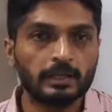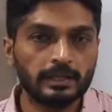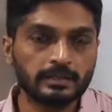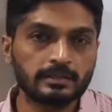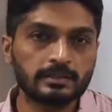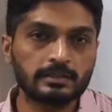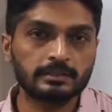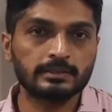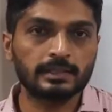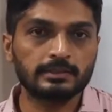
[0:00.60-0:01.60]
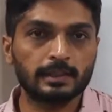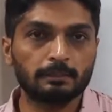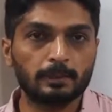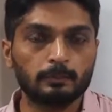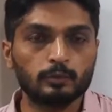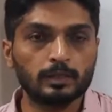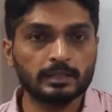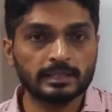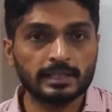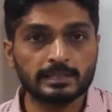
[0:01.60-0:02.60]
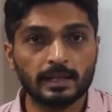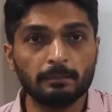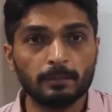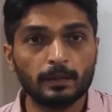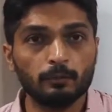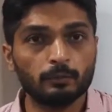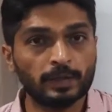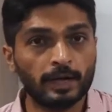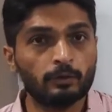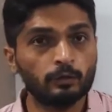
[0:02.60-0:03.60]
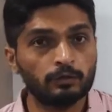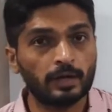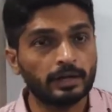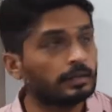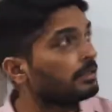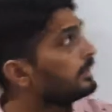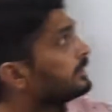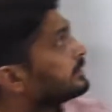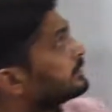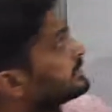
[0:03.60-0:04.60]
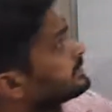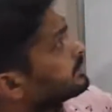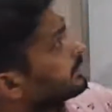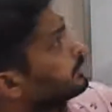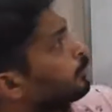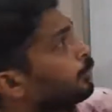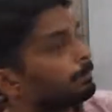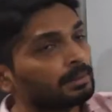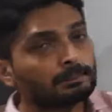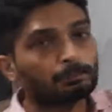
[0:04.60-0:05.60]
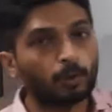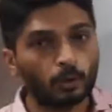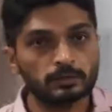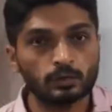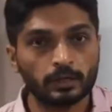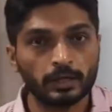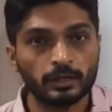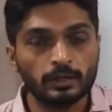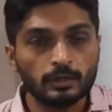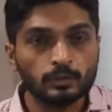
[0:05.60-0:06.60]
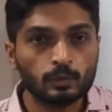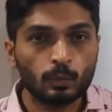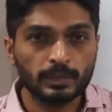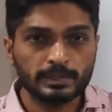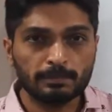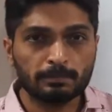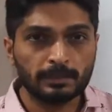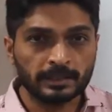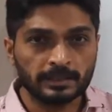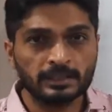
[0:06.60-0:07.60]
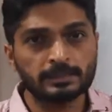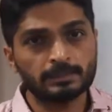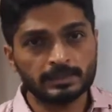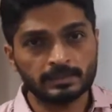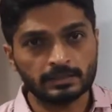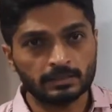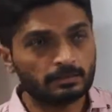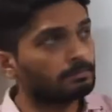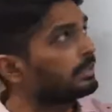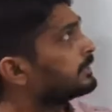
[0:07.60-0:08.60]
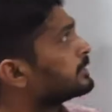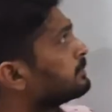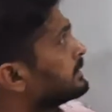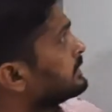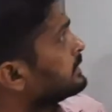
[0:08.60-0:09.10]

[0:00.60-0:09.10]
Let us discuss this example. So in this example, we have to find these three open balls. Okay. So what is a metric space here? Metric space